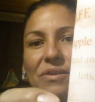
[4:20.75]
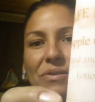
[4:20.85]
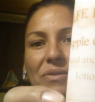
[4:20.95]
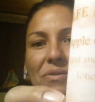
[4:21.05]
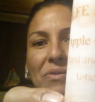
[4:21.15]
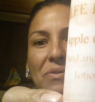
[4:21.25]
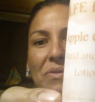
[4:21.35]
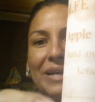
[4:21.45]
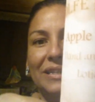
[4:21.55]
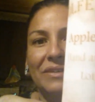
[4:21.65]
Oh,
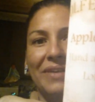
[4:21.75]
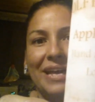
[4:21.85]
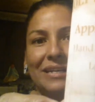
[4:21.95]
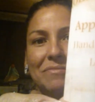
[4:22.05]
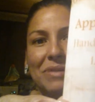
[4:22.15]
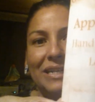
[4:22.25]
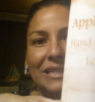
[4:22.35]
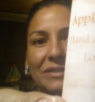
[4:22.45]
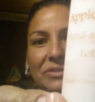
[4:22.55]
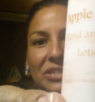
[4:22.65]
I love hand and body
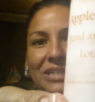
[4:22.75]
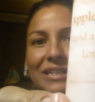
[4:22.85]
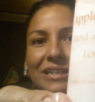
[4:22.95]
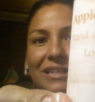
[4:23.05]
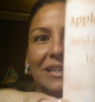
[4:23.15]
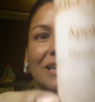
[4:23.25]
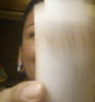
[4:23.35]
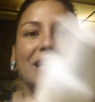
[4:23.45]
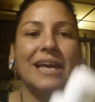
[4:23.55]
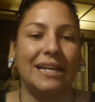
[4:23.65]
lotion.
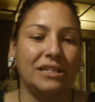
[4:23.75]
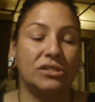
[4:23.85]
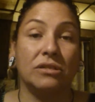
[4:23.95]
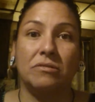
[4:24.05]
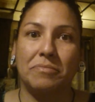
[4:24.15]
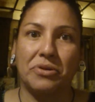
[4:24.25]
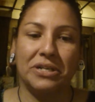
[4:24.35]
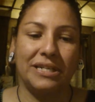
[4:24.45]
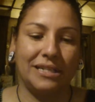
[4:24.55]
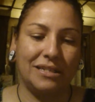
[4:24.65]
And it's so
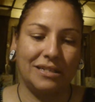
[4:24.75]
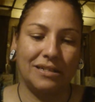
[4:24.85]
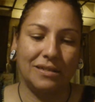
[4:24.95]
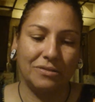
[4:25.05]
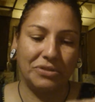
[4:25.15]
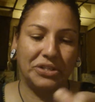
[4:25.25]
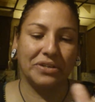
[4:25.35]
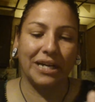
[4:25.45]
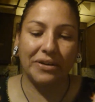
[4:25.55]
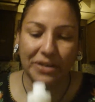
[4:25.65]
important when
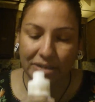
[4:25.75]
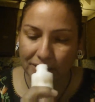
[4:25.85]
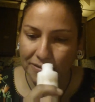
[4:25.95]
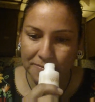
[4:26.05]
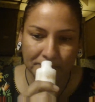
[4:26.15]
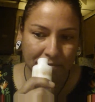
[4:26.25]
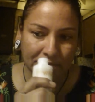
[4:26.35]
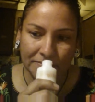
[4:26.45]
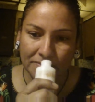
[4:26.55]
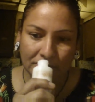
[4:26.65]
you're a carrier.
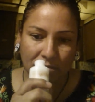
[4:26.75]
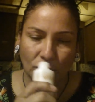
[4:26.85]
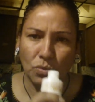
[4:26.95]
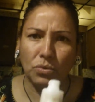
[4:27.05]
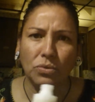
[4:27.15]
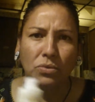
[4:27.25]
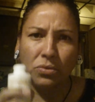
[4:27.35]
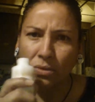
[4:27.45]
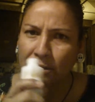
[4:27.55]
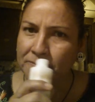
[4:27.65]

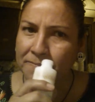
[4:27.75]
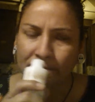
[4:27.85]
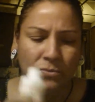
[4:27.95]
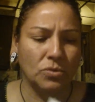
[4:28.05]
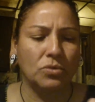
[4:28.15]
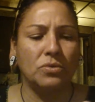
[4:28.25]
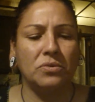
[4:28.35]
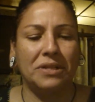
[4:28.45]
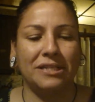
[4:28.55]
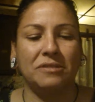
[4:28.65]
Ooh,
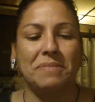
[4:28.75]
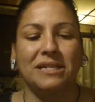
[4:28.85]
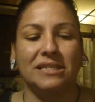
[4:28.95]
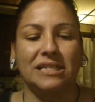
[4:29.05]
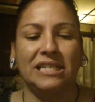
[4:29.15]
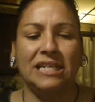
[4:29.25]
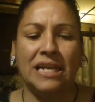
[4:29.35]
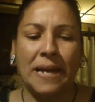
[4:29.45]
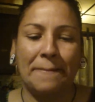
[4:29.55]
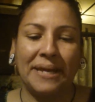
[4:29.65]
ooh, that smells
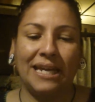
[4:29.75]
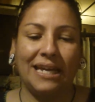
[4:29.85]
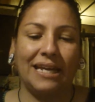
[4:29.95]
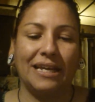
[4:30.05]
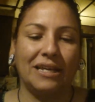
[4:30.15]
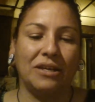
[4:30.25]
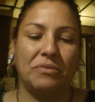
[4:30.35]
yummy.